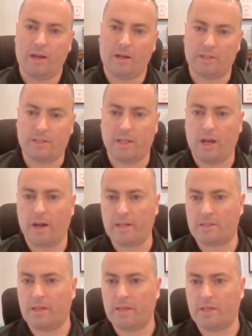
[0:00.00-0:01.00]
To the
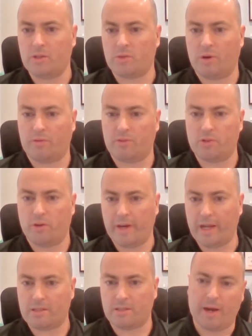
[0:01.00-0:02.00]
audience, thank you as well for joining us.